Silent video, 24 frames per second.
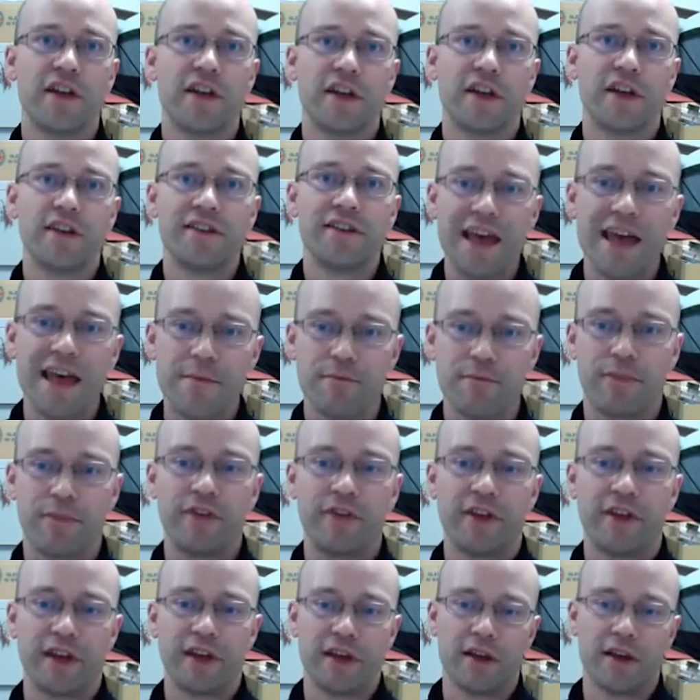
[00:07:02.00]
in
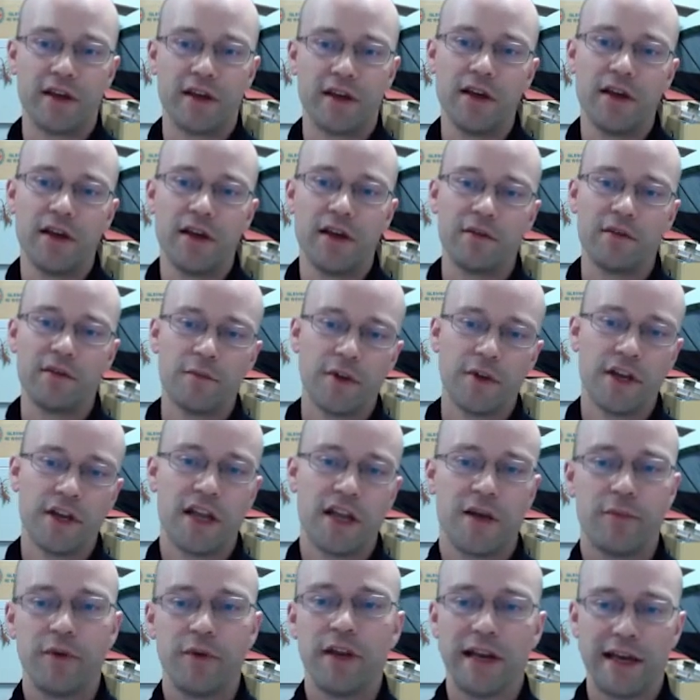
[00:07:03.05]
attempting to
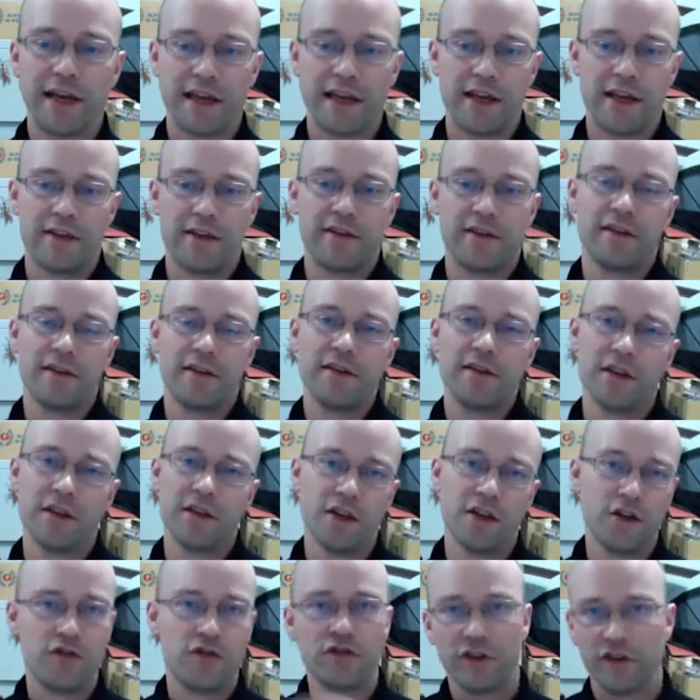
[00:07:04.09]
manipulate the
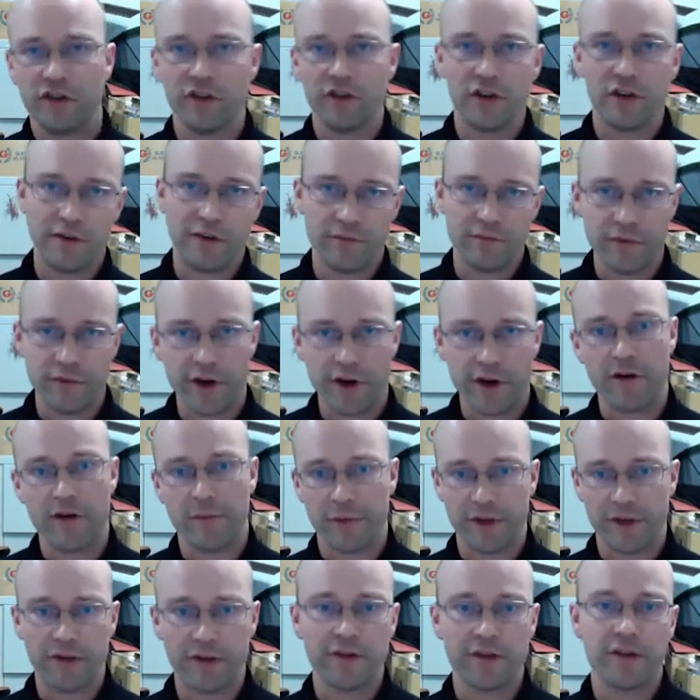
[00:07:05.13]
nutritional
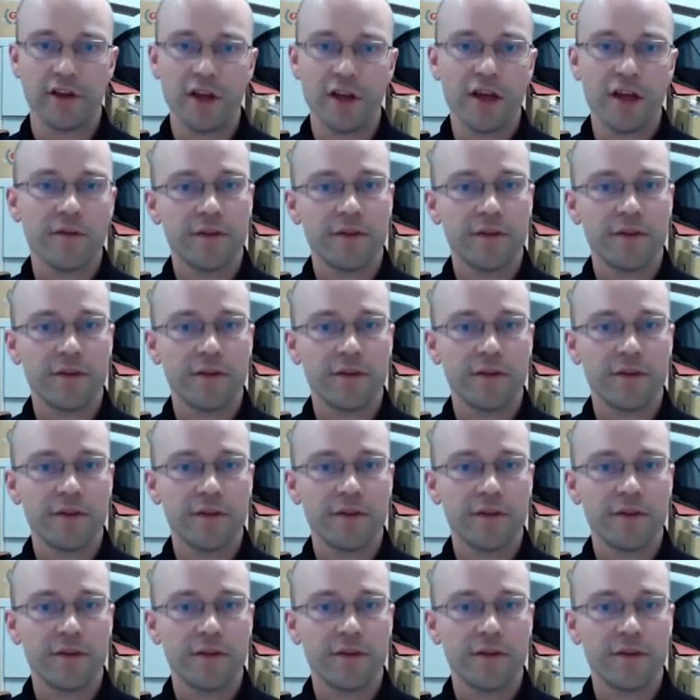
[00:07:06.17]
environment